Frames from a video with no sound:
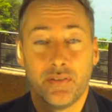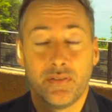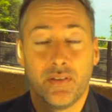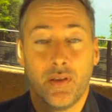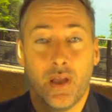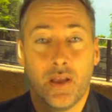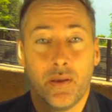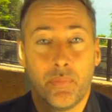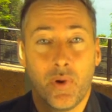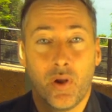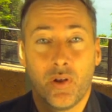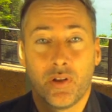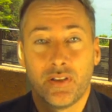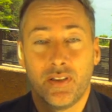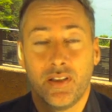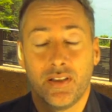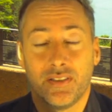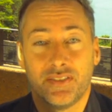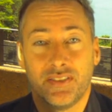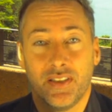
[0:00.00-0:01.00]

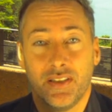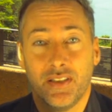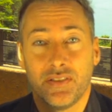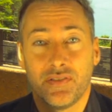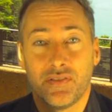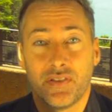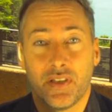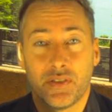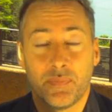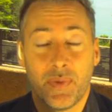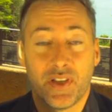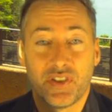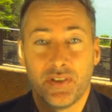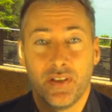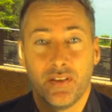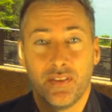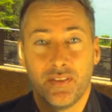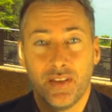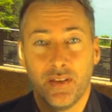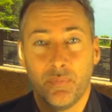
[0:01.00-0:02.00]
politics is,
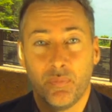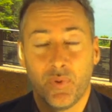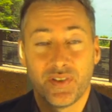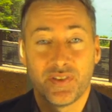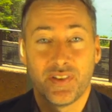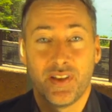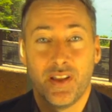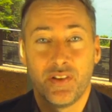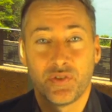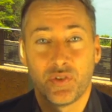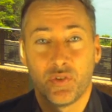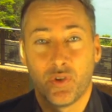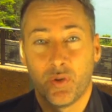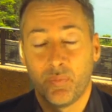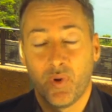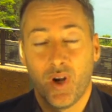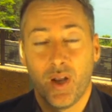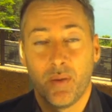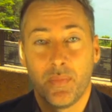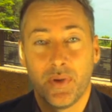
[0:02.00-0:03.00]
especially at the presidential or
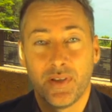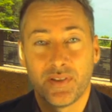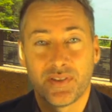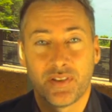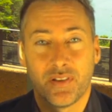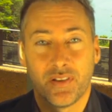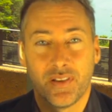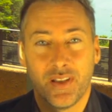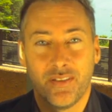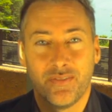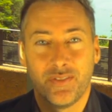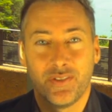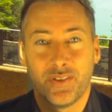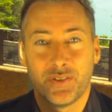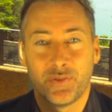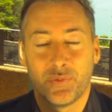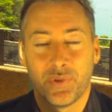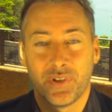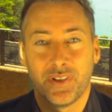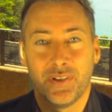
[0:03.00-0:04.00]
prime minister level.
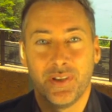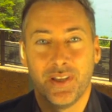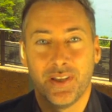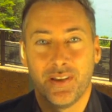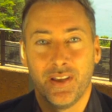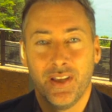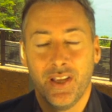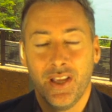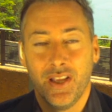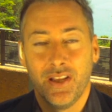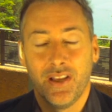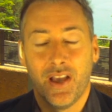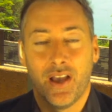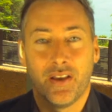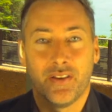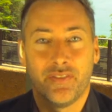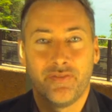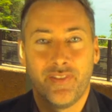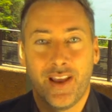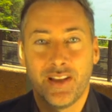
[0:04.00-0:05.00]
It's really a
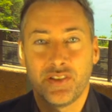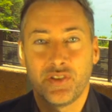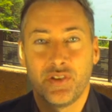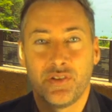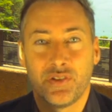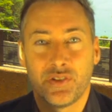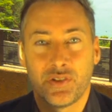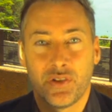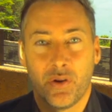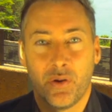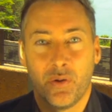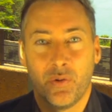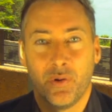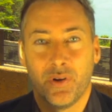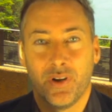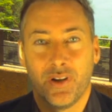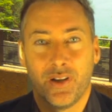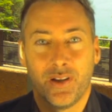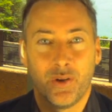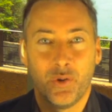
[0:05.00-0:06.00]
fashion show
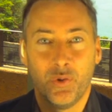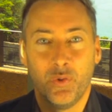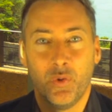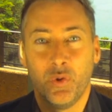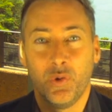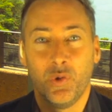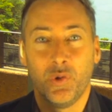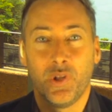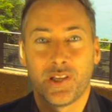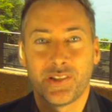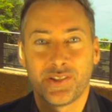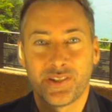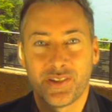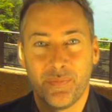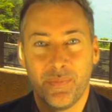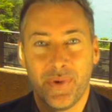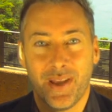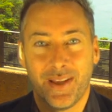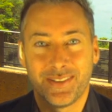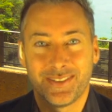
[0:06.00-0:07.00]
or who looks
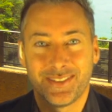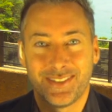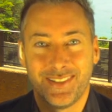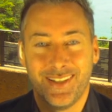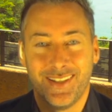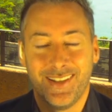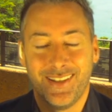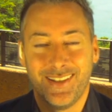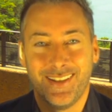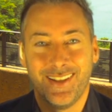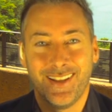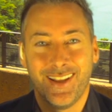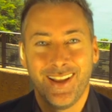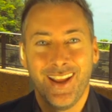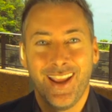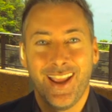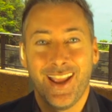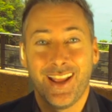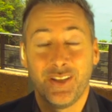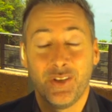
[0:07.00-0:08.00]
the best. And
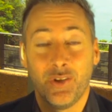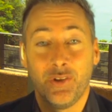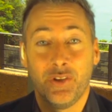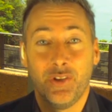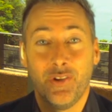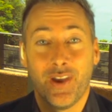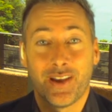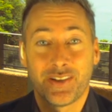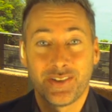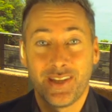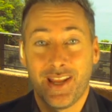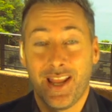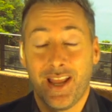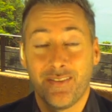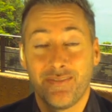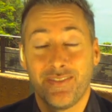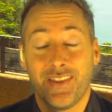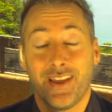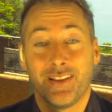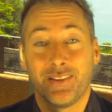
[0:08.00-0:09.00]
you actually
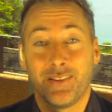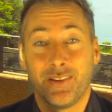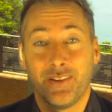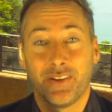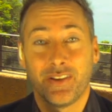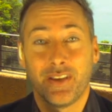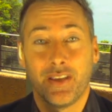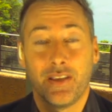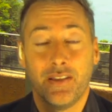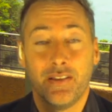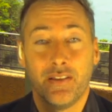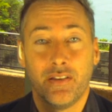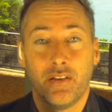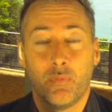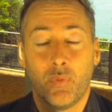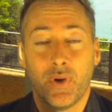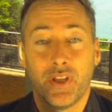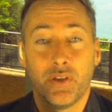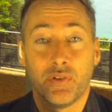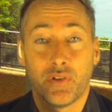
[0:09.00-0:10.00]
have that look, and
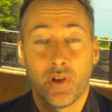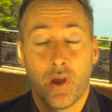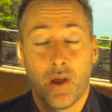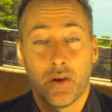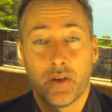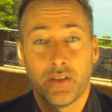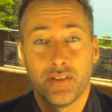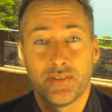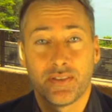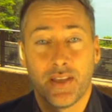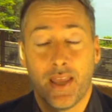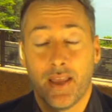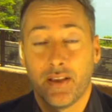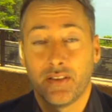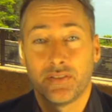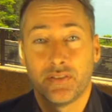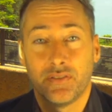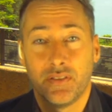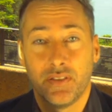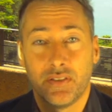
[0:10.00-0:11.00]
the way you talk is
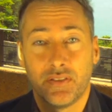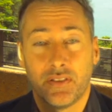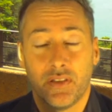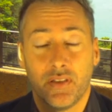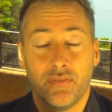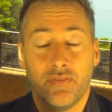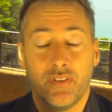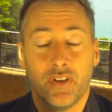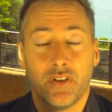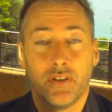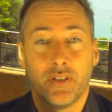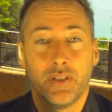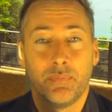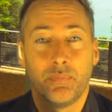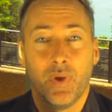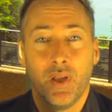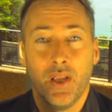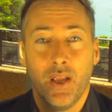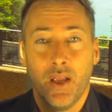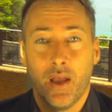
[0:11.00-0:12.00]
excellent. The way
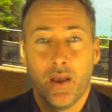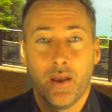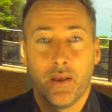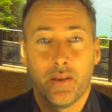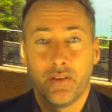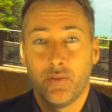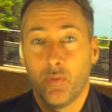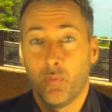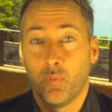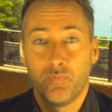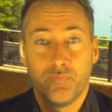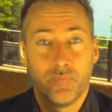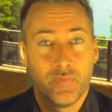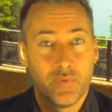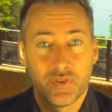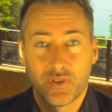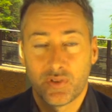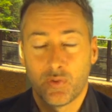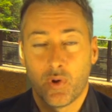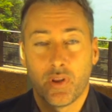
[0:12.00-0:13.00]

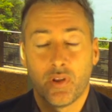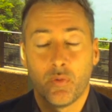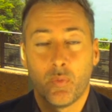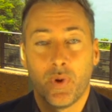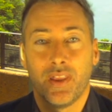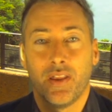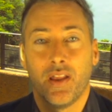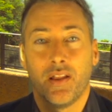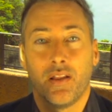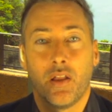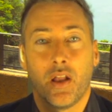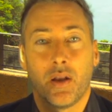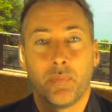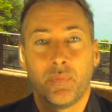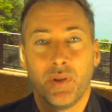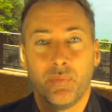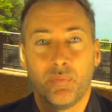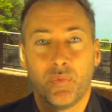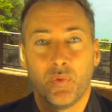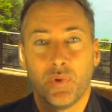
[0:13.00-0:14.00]
that a lot of
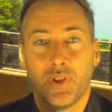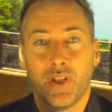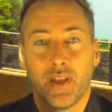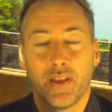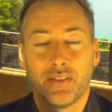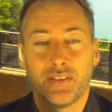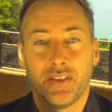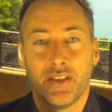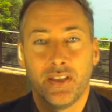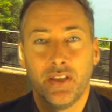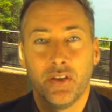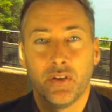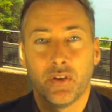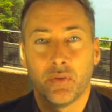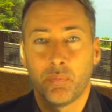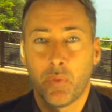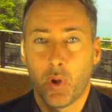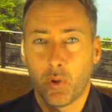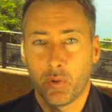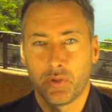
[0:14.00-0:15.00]
people would like to
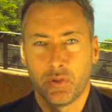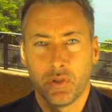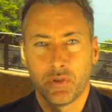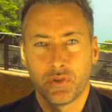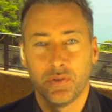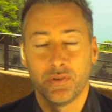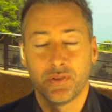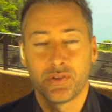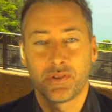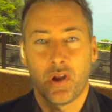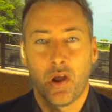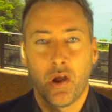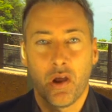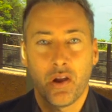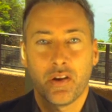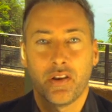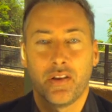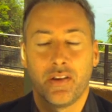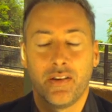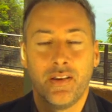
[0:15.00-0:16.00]
hear politicians
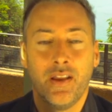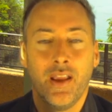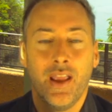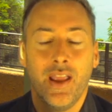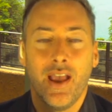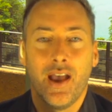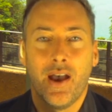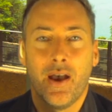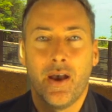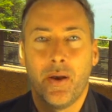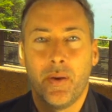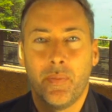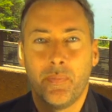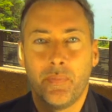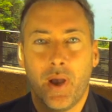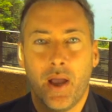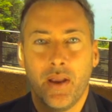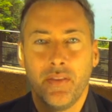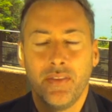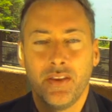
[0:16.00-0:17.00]
talk.
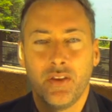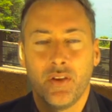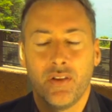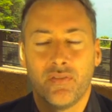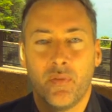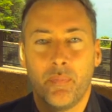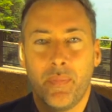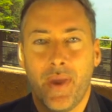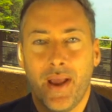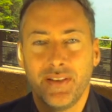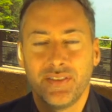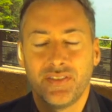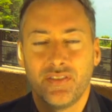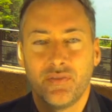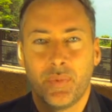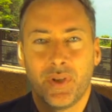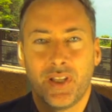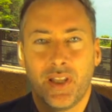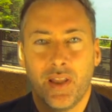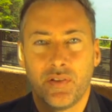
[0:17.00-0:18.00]
I think you have a
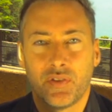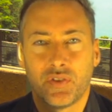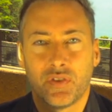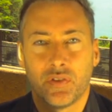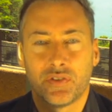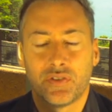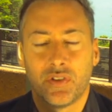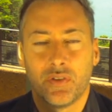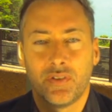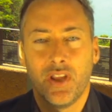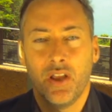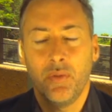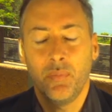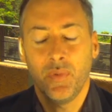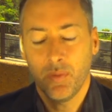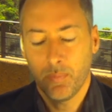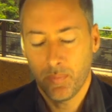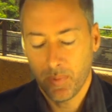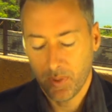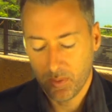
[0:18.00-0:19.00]
massive potential. So tell
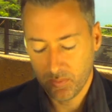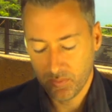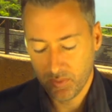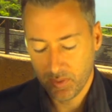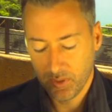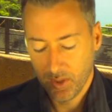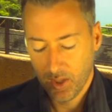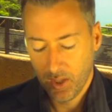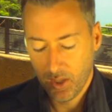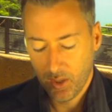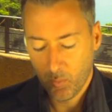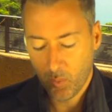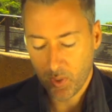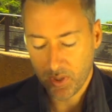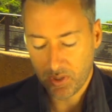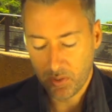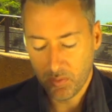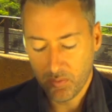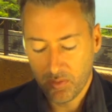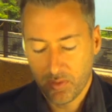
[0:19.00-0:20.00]
me about
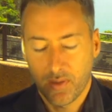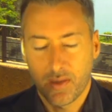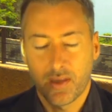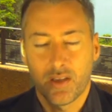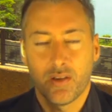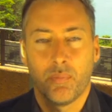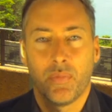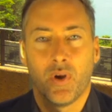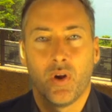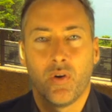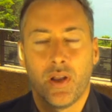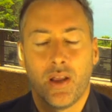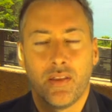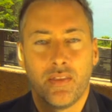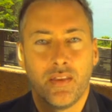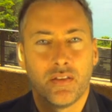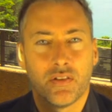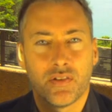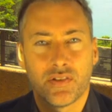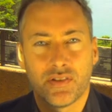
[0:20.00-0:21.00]
what you think about, I
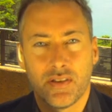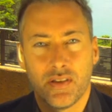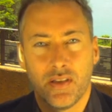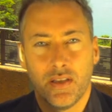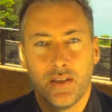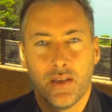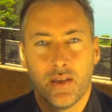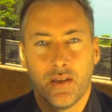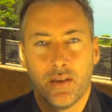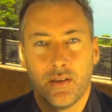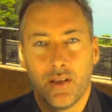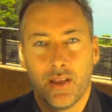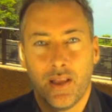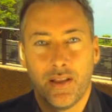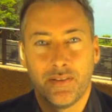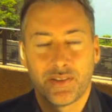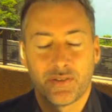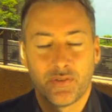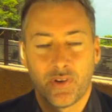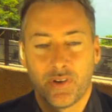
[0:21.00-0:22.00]
think there's the,
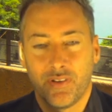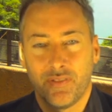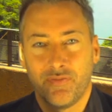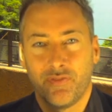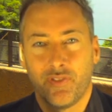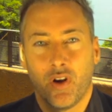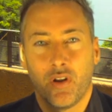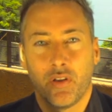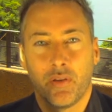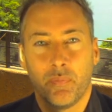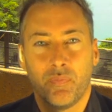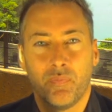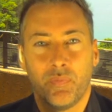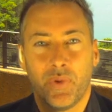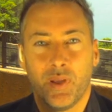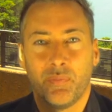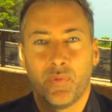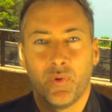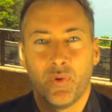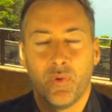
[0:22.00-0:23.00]
and sorry for all the
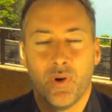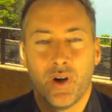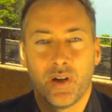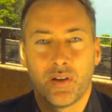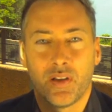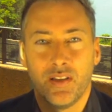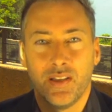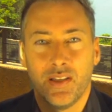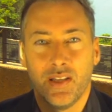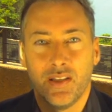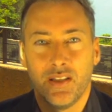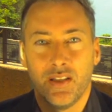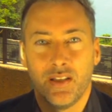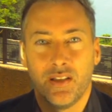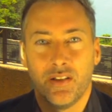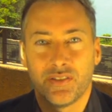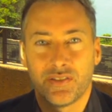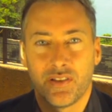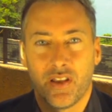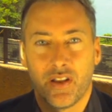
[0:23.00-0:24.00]
people who aren't Canadian,
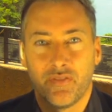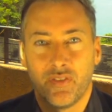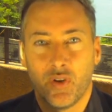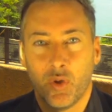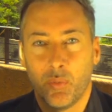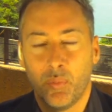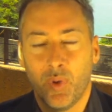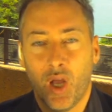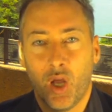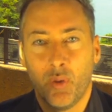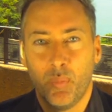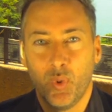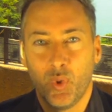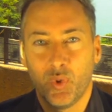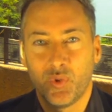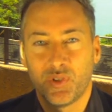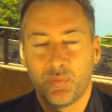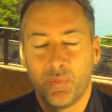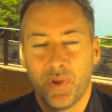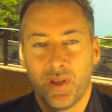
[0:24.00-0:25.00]
there's a lot of
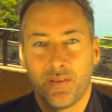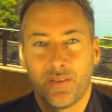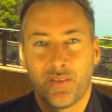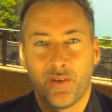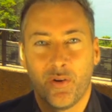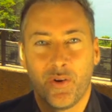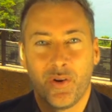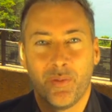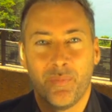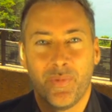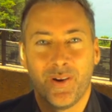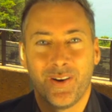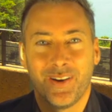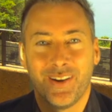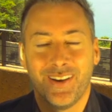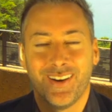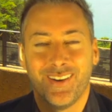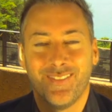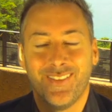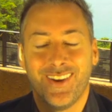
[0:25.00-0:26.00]
boots being thrown about
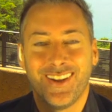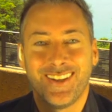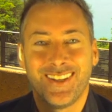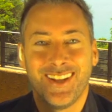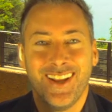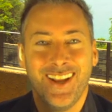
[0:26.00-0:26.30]
here. What's